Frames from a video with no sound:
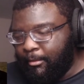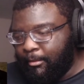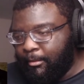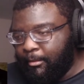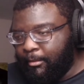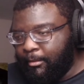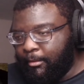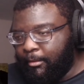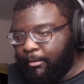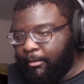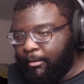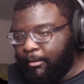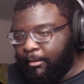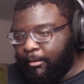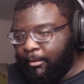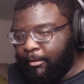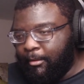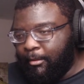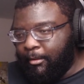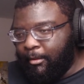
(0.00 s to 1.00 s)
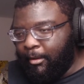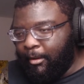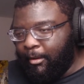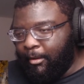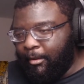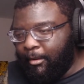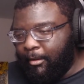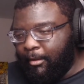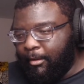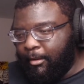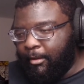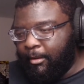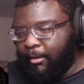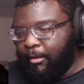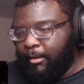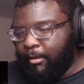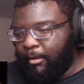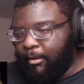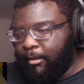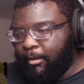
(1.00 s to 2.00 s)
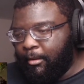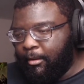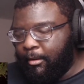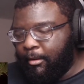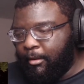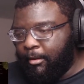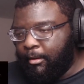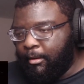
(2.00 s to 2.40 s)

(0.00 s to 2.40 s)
[no speech]